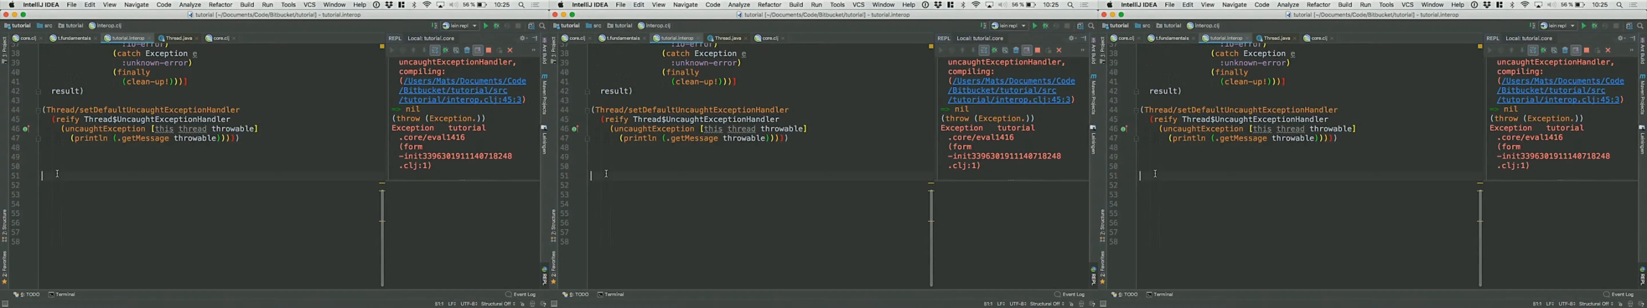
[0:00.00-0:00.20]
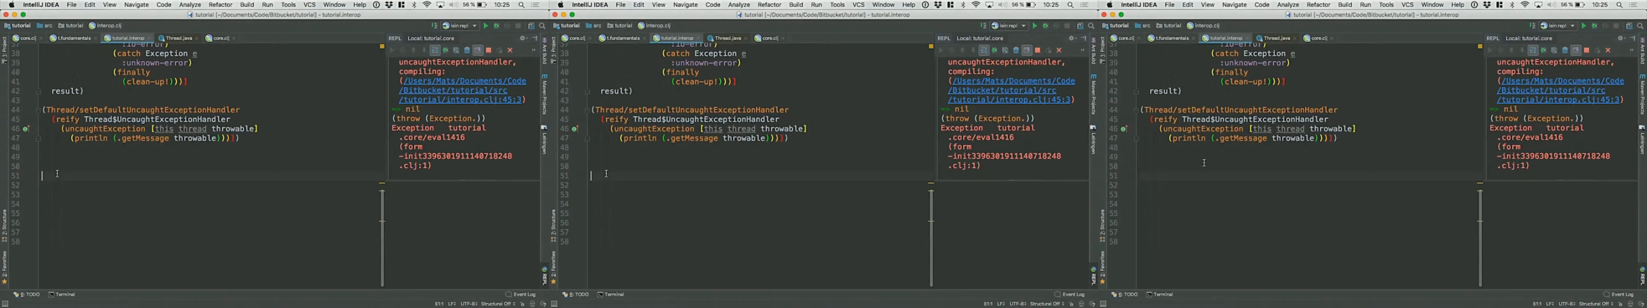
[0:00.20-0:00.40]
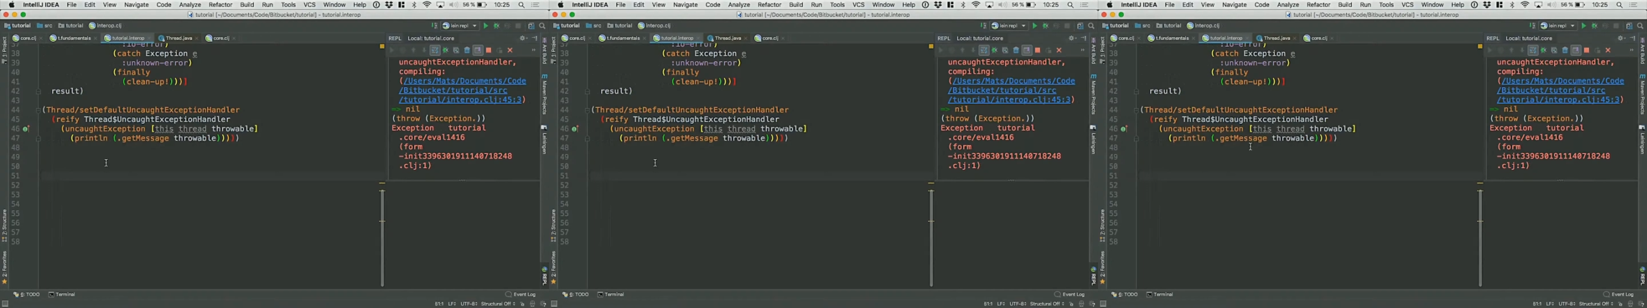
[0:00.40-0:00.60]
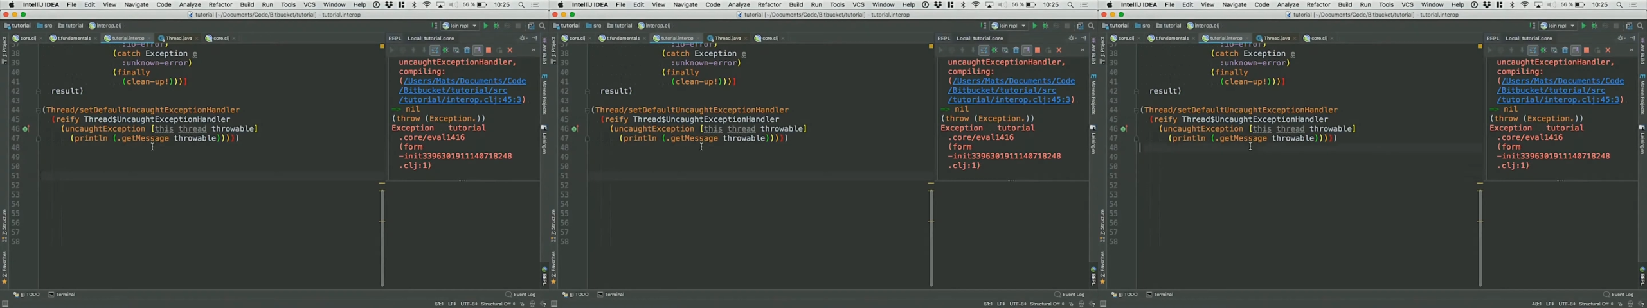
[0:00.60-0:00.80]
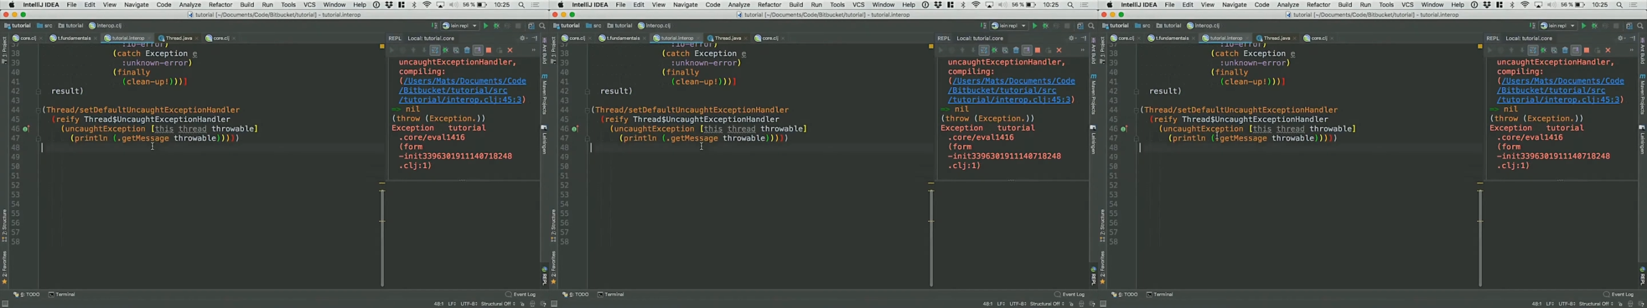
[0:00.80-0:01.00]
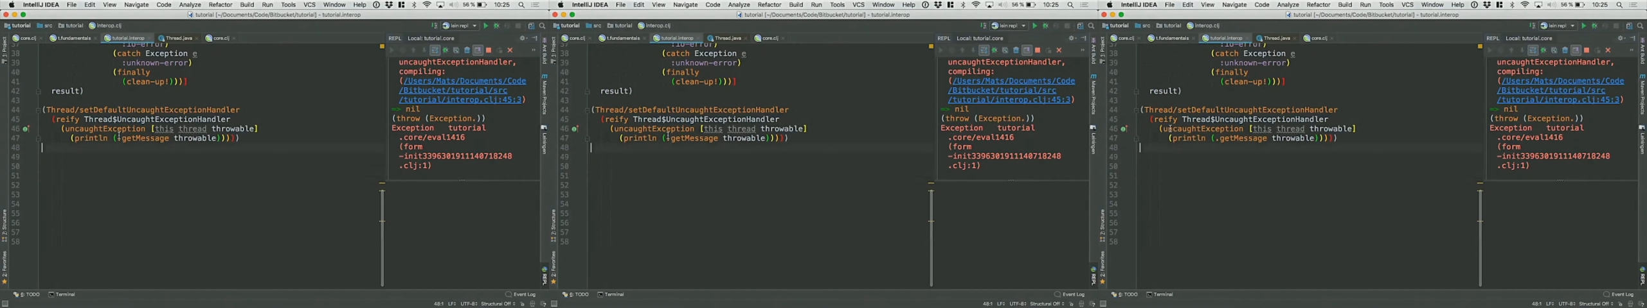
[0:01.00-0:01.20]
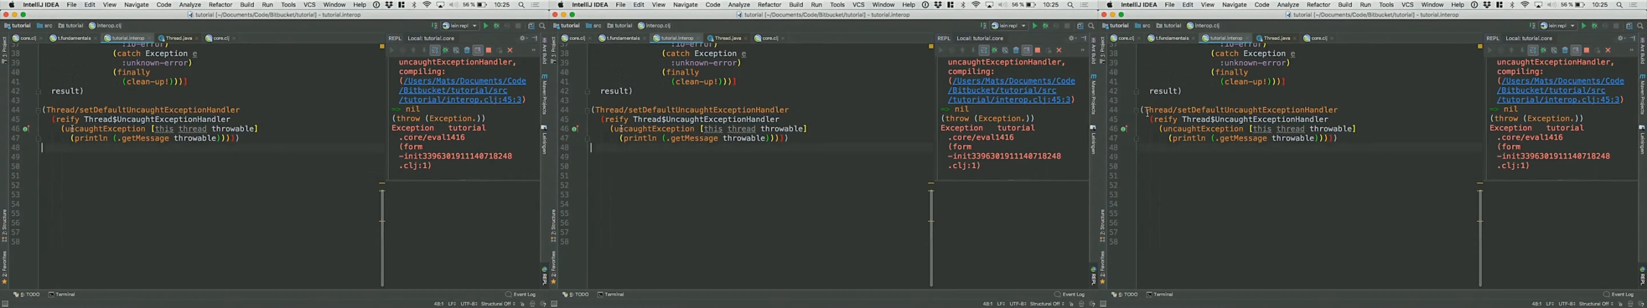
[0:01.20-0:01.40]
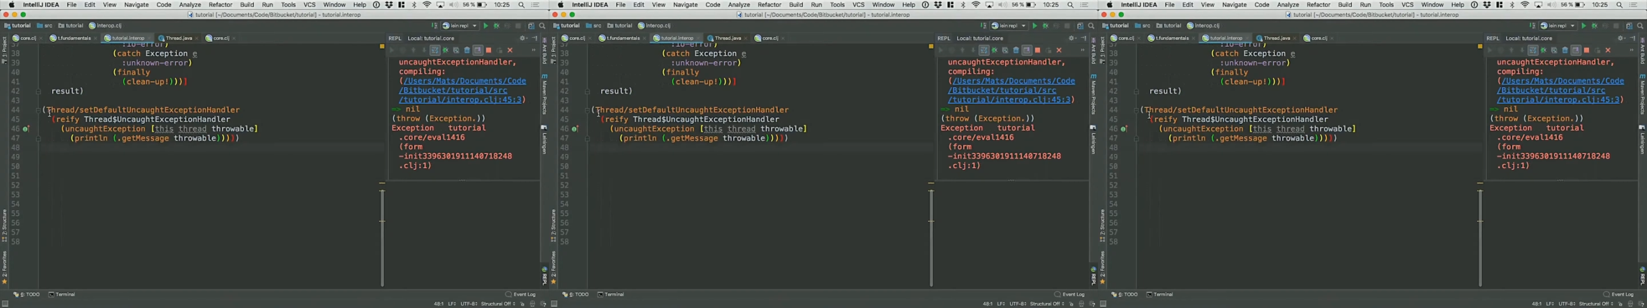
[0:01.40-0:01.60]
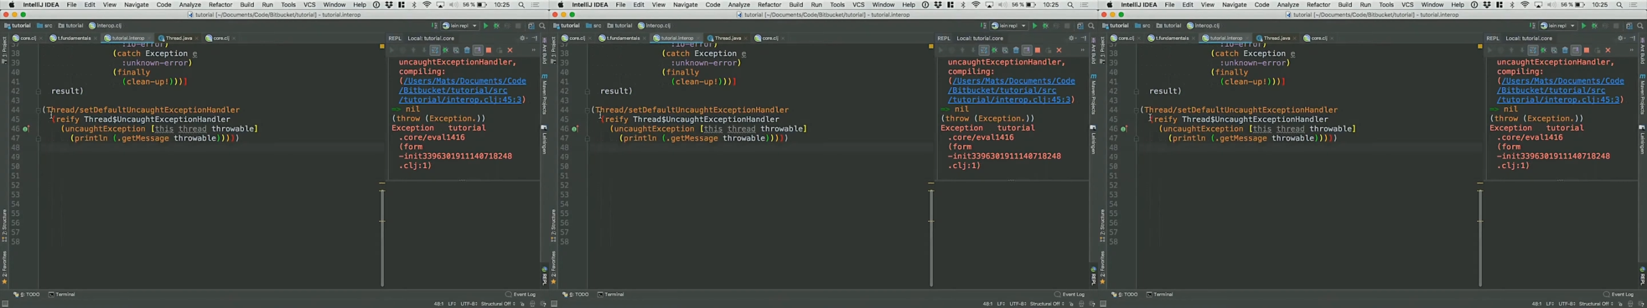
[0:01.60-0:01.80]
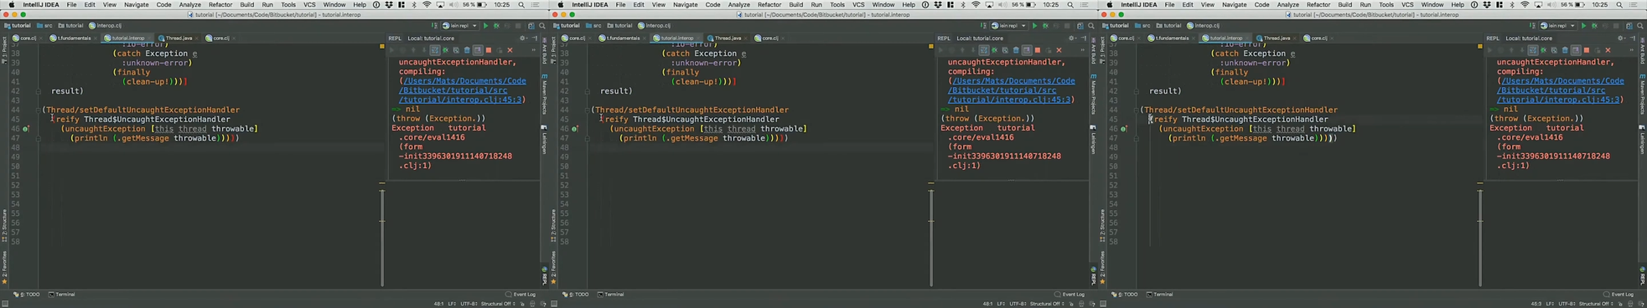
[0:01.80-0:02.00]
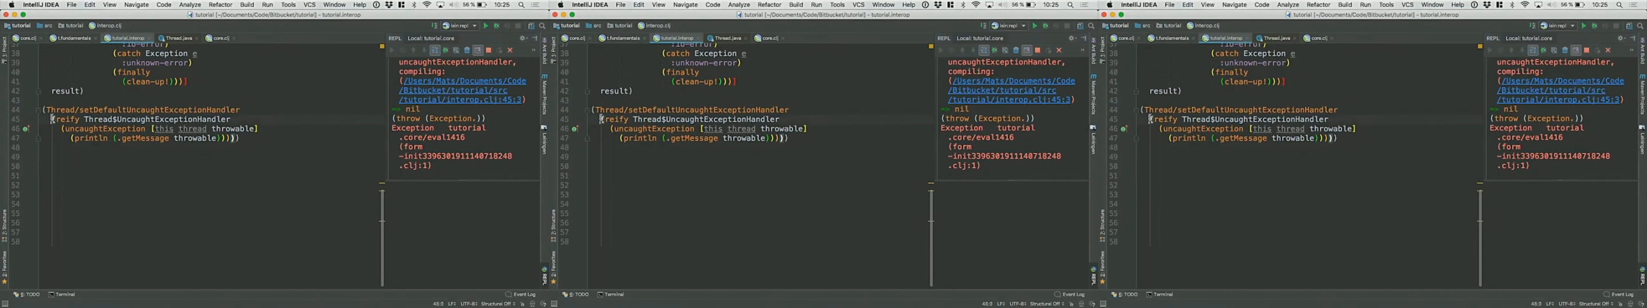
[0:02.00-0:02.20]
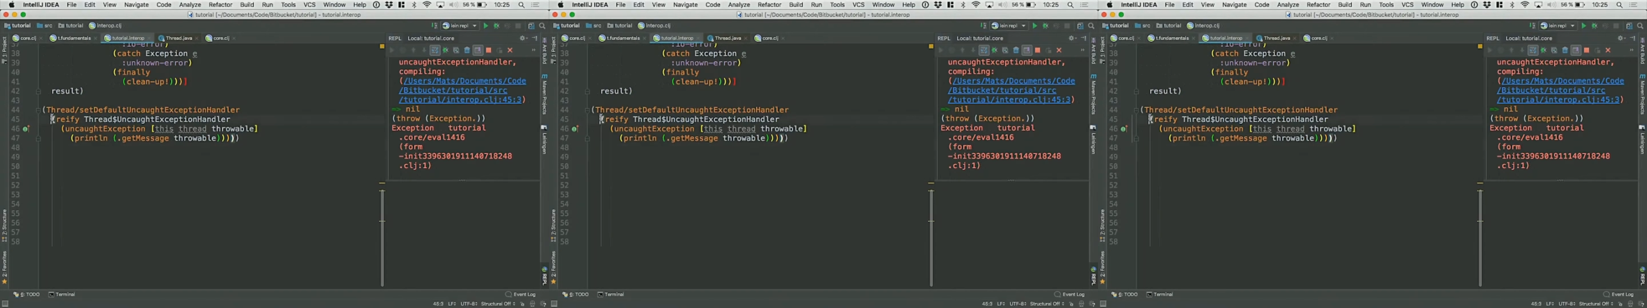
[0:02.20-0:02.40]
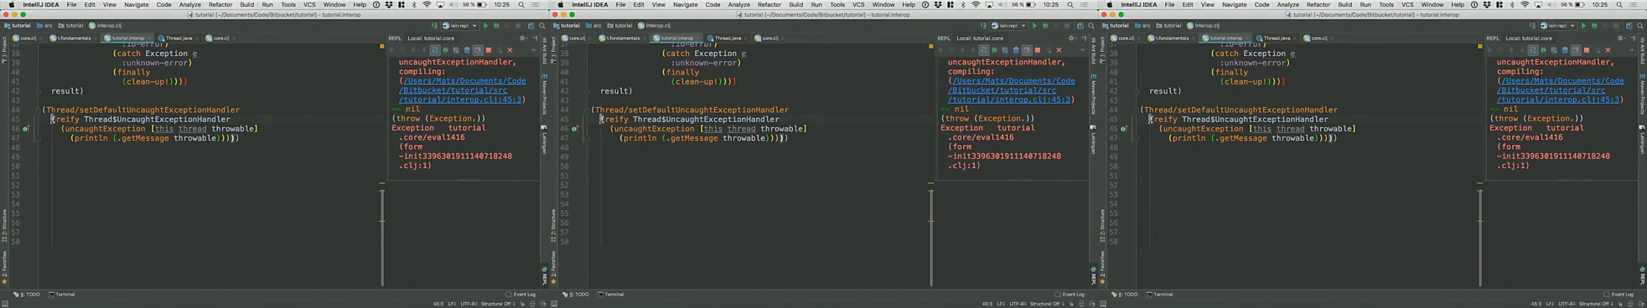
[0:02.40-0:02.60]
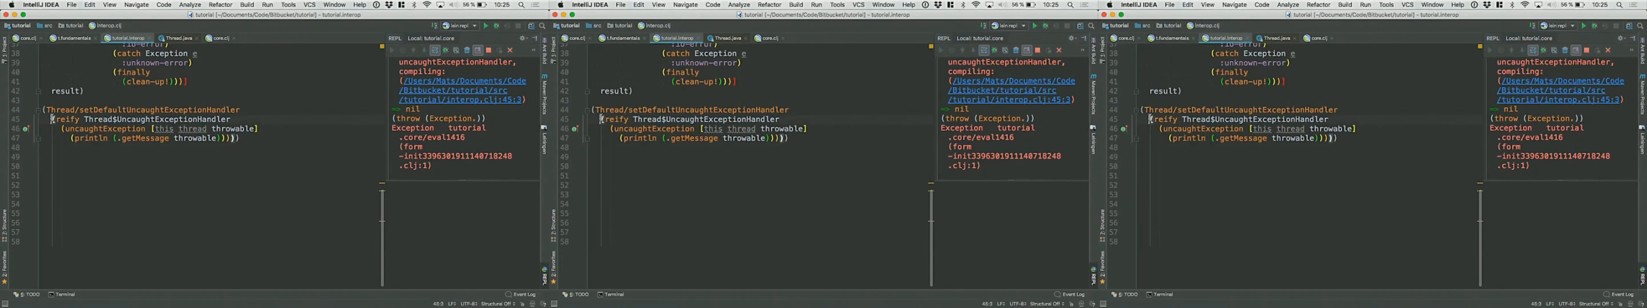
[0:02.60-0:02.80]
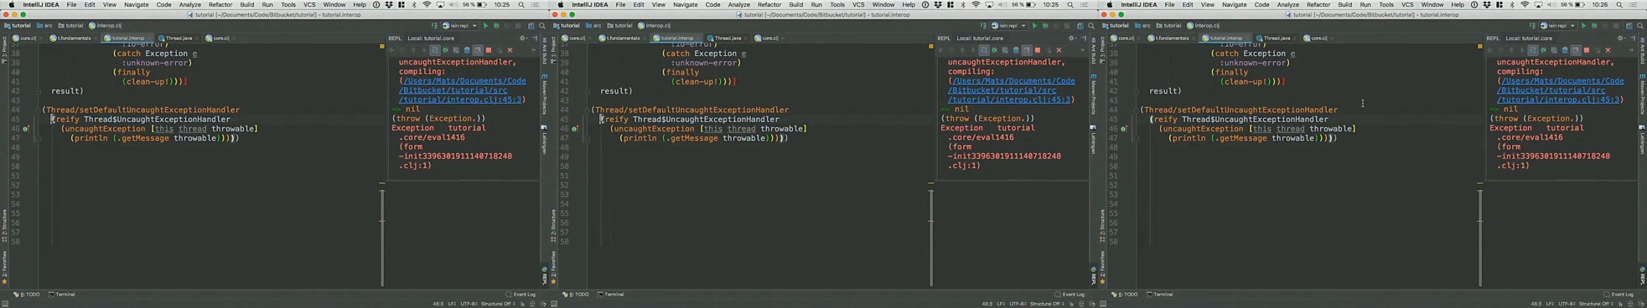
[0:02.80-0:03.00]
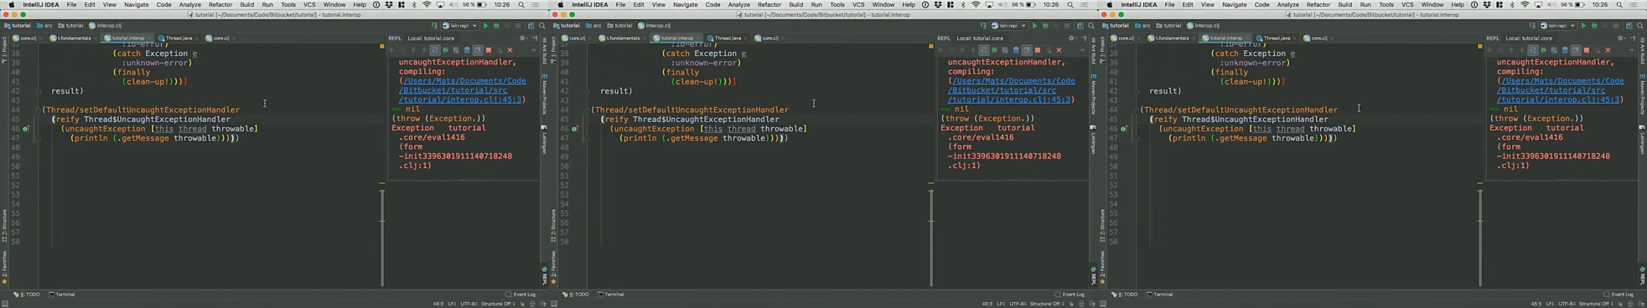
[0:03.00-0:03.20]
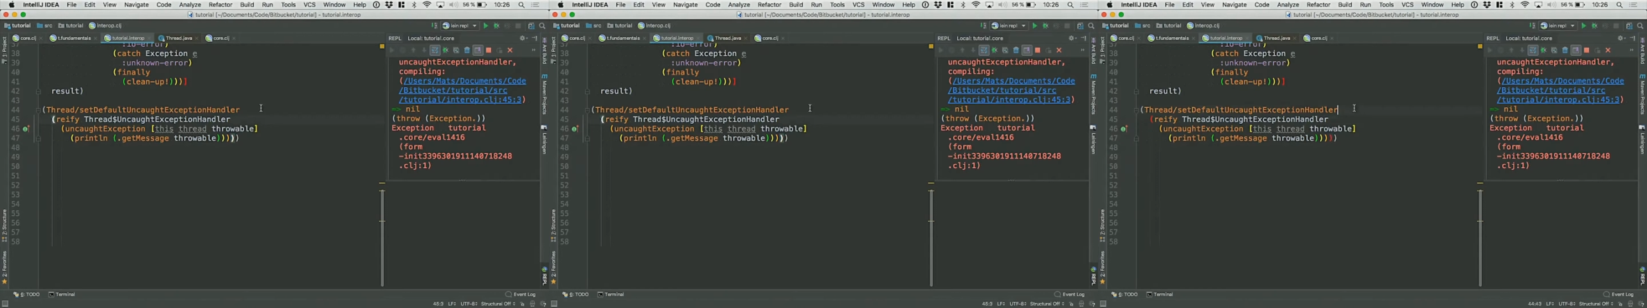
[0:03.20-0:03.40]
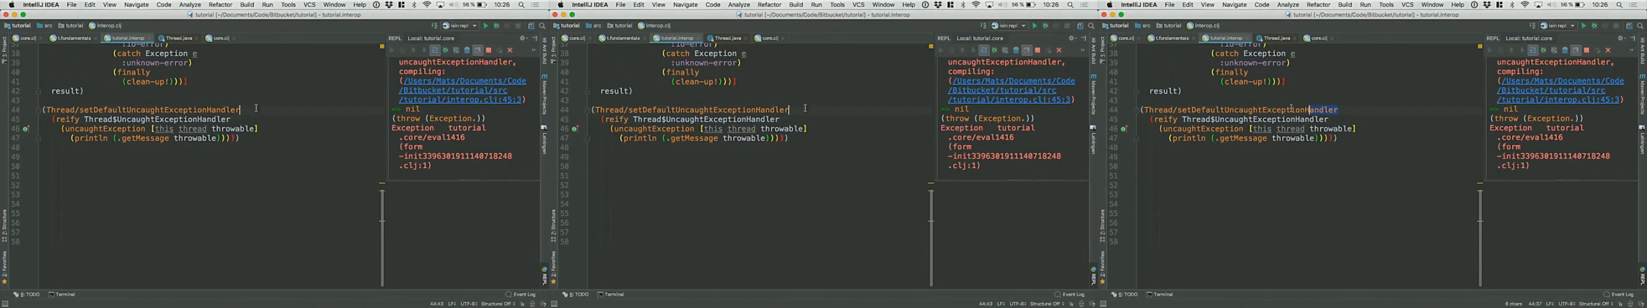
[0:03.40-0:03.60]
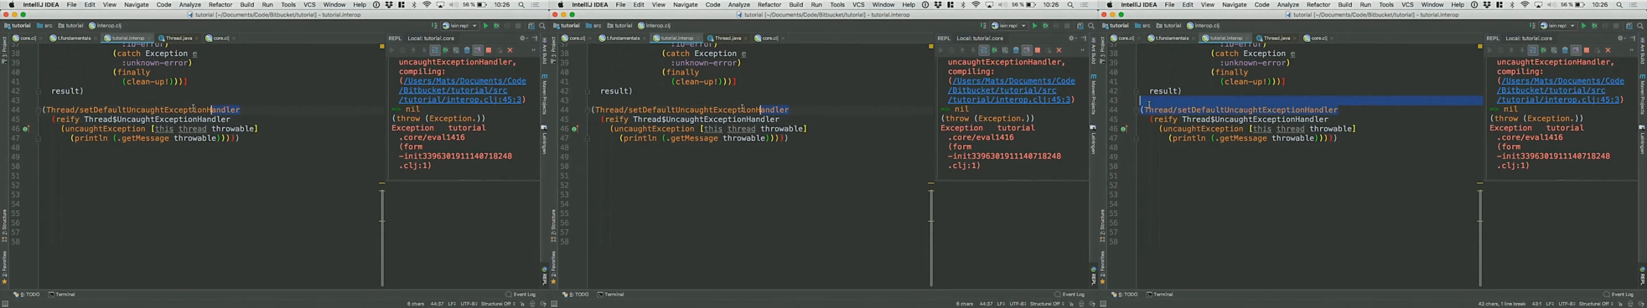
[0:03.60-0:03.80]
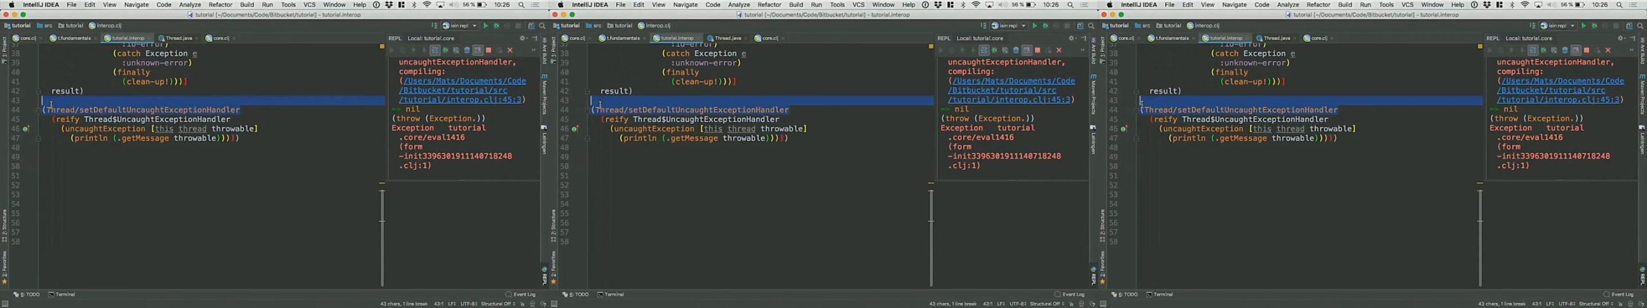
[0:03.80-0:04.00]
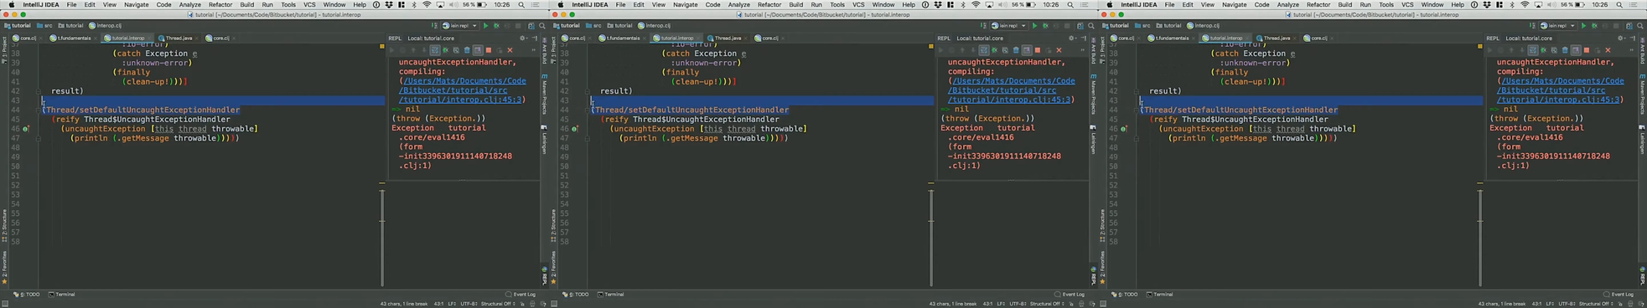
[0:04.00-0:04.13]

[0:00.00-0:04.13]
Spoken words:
[unreadable: no face in view]